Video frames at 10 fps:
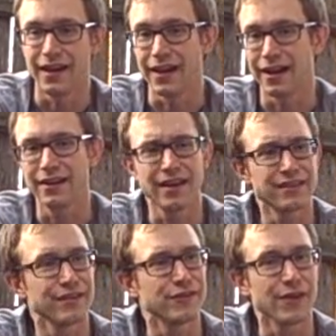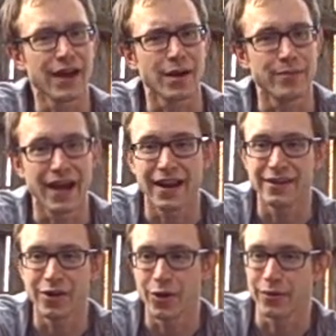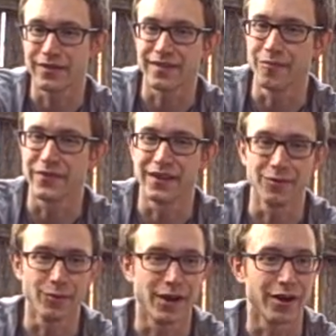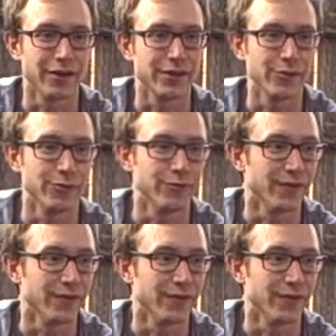And I guess if you had a patio or something where you